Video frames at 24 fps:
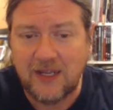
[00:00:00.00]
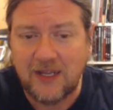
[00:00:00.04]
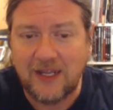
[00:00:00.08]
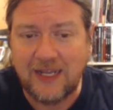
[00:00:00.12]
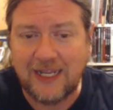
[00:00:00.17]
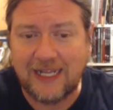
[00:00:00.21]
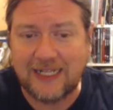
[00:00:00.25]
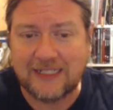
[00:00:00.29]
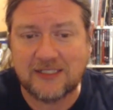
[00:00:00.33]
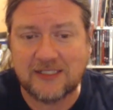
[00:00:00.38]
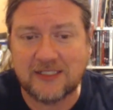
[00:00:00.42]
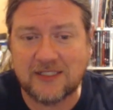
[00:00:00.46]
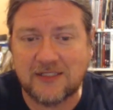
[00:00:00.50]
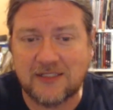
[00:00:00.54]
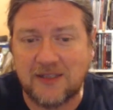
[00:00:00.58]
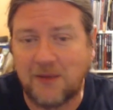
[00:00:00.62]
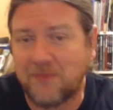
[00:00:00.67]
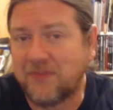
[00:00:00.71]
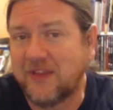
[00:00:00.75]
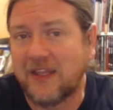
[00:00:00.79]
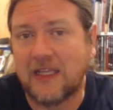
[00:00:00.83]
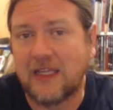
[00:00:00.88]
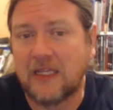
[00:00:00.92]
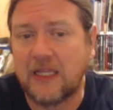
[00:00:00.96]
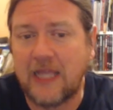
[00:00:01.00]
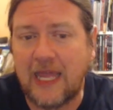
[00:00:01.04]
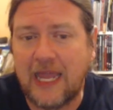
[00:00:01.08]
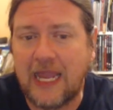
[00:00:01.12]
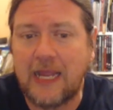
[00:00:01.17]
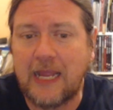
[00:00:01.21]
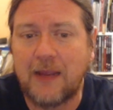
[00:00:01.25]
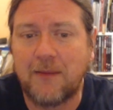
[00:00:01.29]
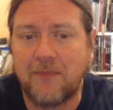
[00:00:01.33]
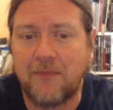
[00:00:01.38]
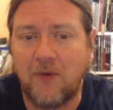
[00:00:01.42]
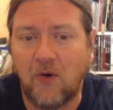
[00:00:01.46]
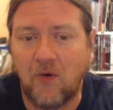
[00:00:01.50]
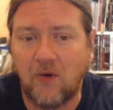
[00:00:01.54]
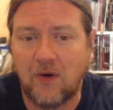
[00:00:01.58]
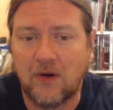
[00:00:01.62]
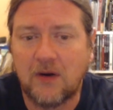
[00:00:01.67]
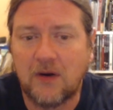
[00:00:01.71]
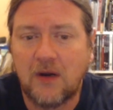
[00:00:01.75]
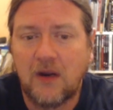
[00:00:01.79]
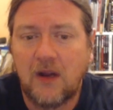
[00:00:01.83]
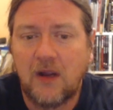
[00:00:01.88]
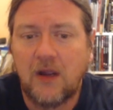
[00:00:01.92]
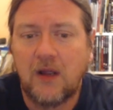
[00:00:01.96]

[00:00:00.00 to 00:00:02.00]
it's something lame, or